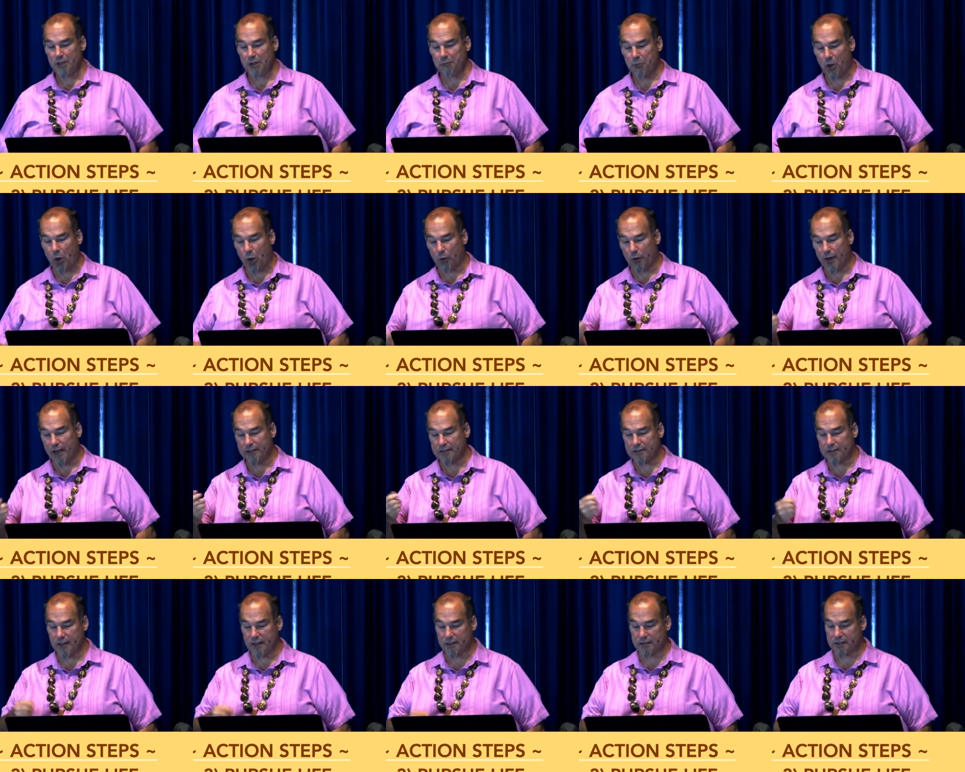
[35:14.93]
Paul writes
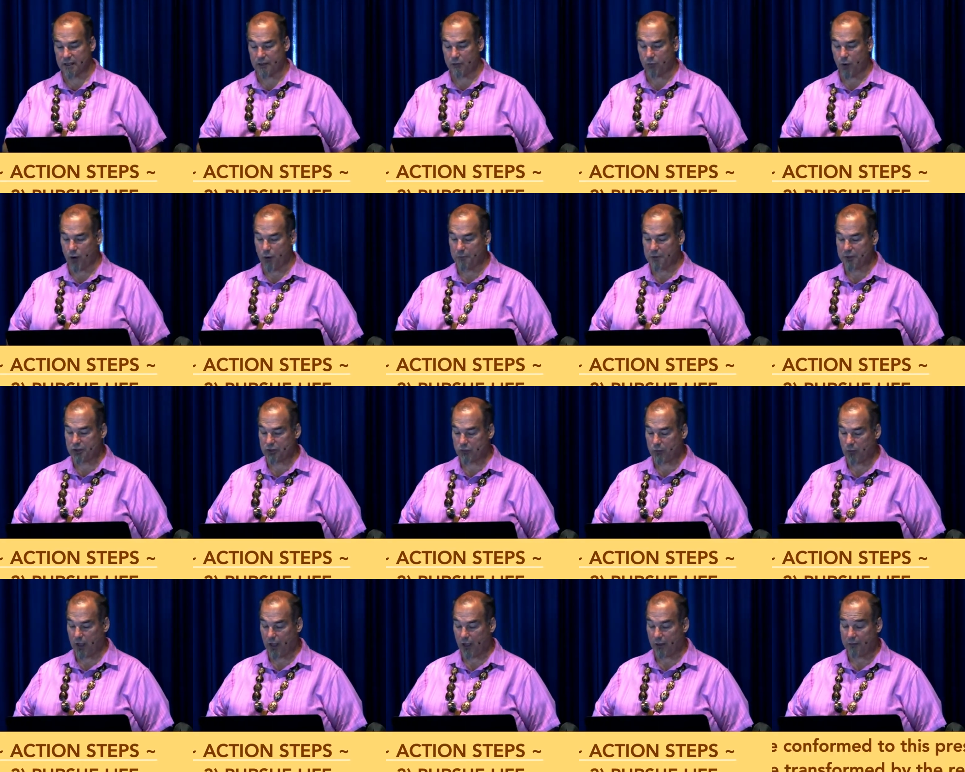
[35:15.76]
this in Romans
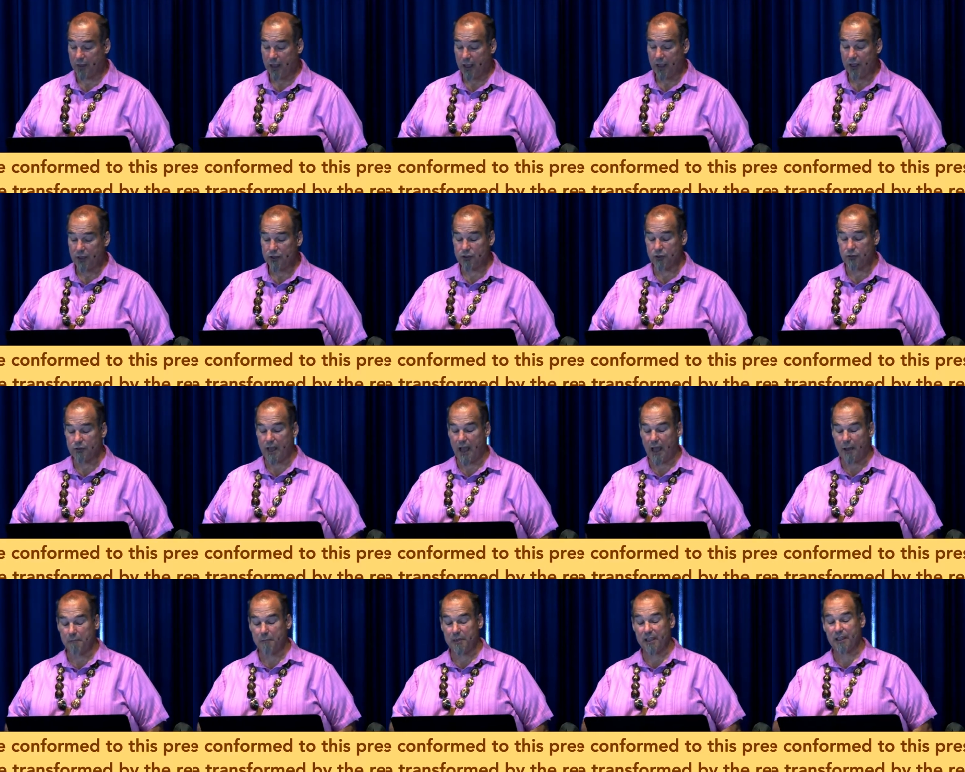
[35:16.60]
12 Do
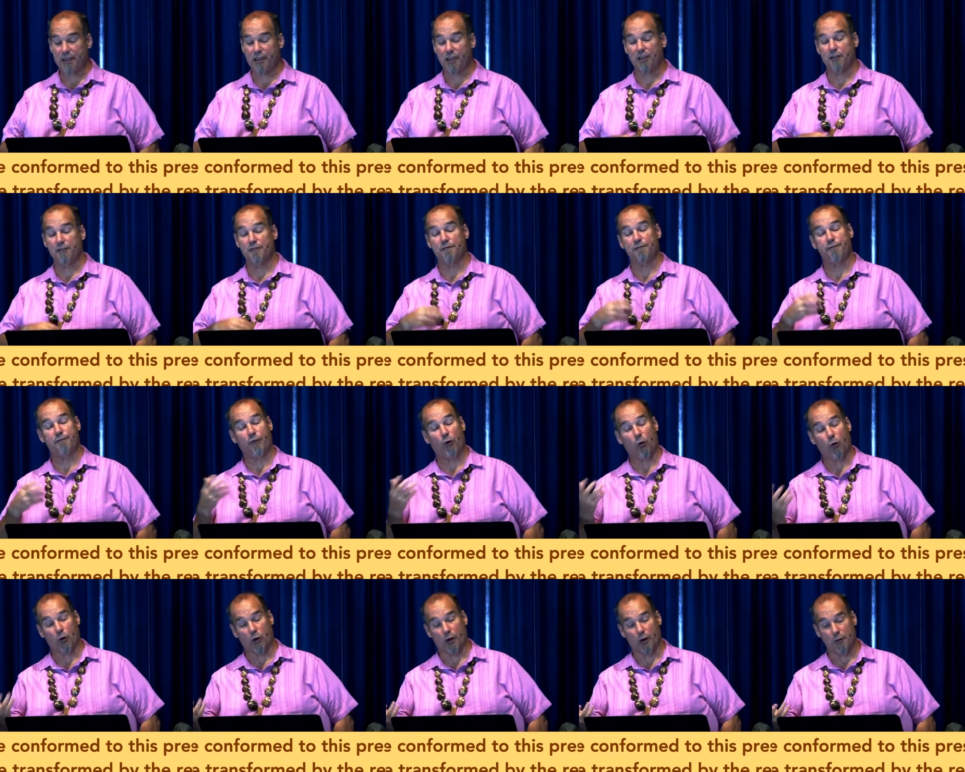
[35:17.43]
not be
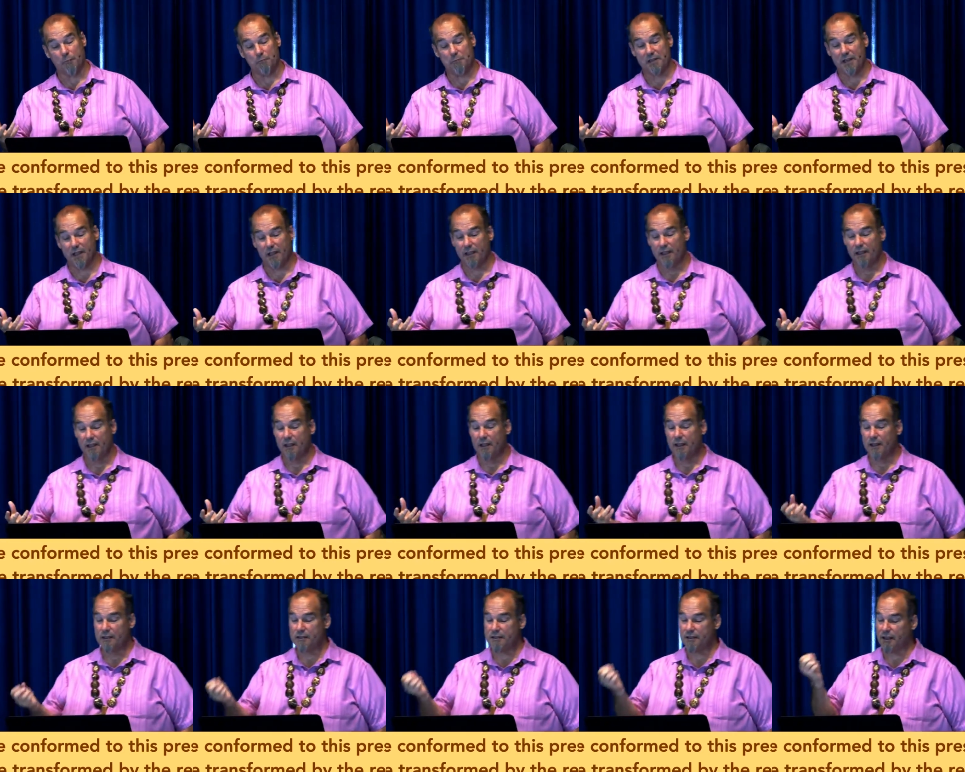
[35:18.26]
conformed
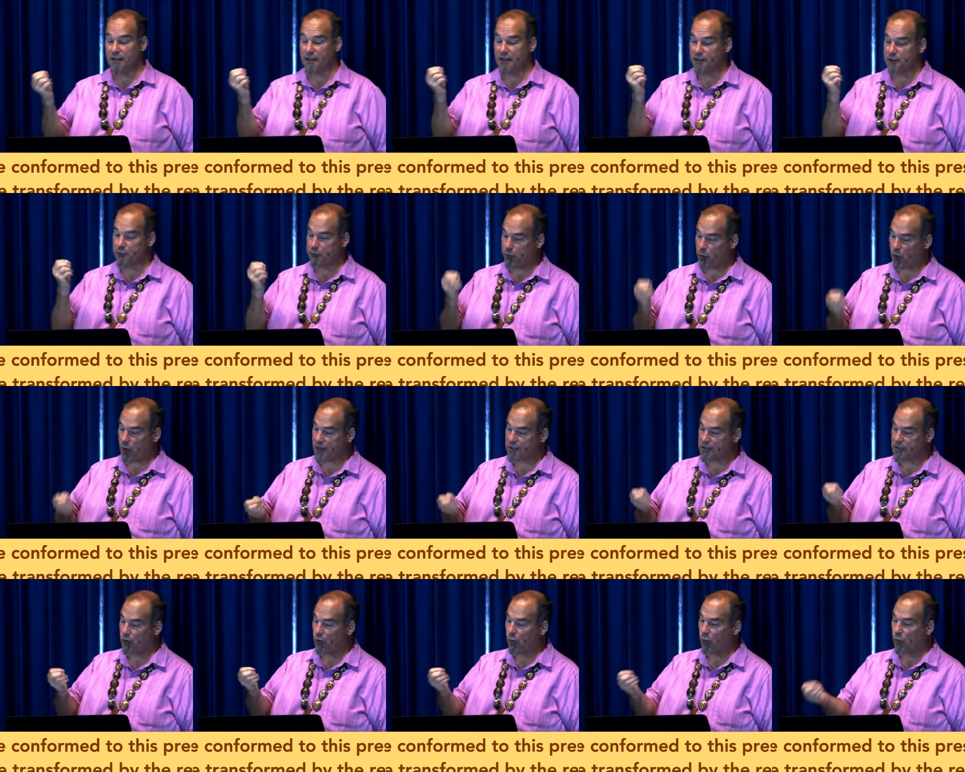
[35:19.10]
to this
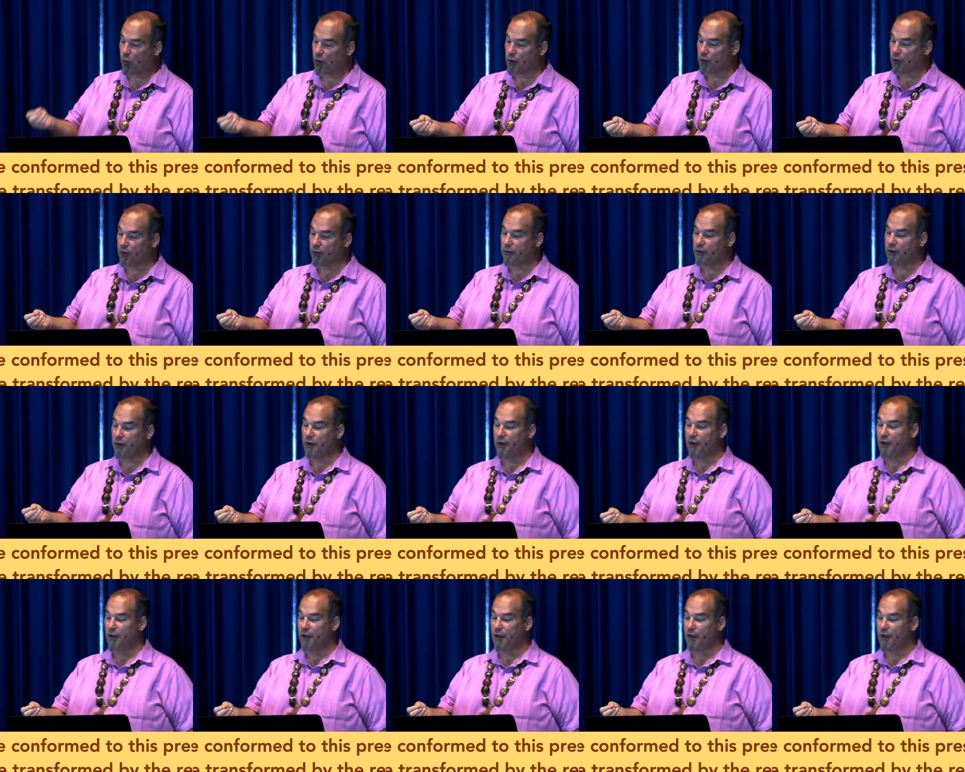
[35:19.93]
present world